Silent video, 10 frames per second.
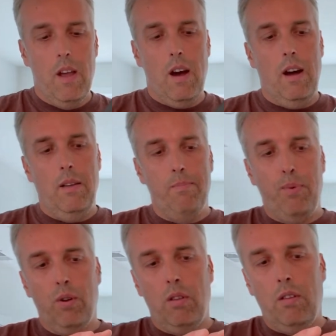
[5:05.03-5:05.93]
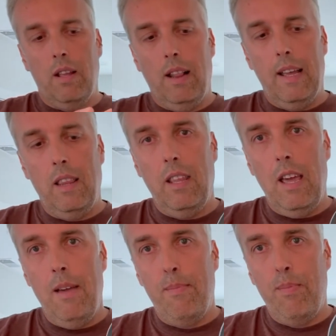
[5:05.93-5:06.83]
I put the lead
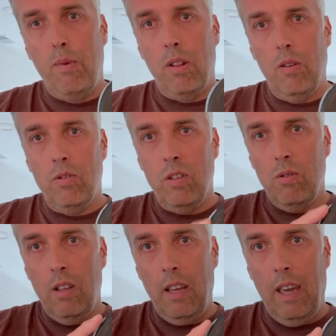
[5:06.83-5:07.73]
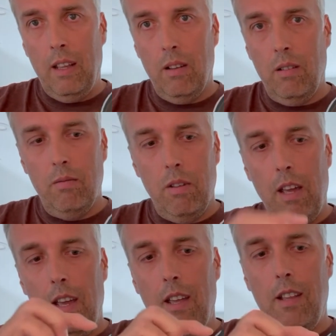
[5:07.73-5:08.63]
tape closer to the handle
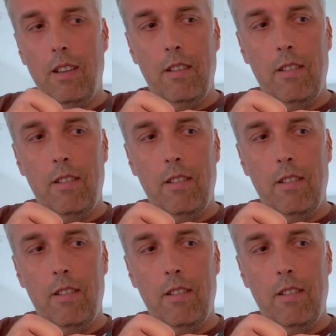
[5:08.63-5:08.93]
and